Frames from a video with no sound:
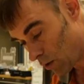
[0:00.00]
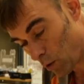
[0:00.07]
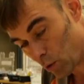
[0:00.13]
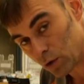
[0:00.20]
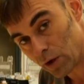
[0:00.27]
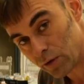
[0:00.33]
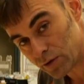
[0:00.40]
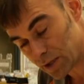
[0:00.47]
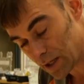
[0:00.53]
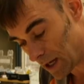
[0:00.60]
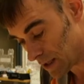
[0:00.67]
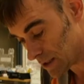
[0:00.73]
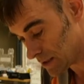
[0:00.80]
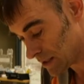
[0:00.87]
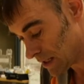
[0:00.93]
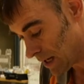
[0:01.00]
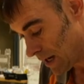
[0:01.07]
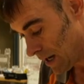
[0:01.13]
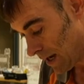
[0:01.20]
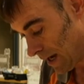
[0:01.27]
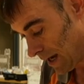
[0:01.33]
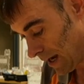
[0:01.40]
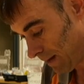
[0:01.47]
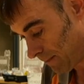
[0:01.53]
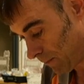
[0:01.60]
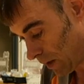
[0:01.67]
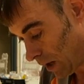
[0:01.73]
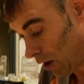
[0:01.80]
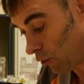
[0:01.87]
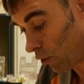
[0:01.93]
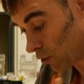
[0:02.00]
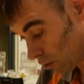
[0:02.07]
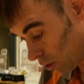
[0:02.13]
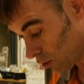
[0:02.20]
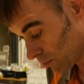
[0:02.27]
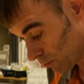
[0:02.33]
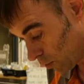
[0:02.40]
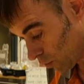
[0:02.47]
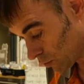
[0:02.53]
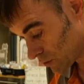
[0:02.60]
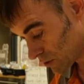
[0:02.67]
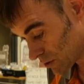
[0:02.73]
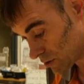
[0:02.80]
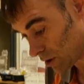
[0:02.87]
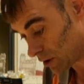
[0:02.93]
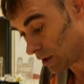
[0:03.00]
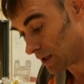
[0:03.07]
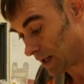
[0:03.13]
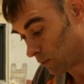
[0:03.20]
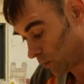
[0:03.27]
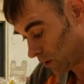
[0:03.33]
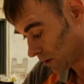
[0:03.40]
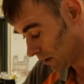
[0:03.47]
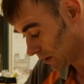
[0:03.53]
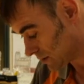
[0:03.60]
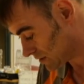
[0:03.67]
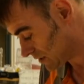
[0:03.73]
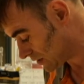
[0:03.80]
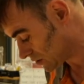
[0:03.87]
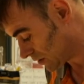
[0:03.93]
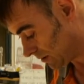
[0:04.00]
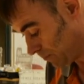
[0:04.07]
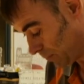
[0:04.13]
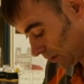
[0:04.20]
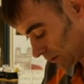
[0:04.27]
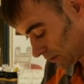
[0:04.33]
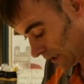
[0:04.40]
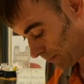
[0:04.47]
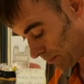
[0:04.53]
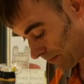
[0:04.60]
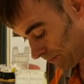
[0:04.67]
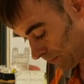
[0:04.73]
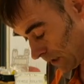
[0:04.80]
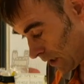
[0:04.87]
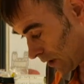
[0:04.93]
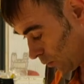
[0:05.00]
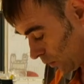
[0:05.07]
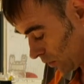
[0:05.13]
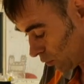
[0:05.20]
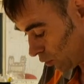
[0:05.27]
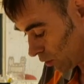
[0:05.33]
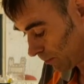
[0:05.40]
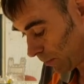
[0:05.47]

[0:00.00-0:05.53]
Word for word: All those kits um, are on loom boards so that then we can essentially build up with all the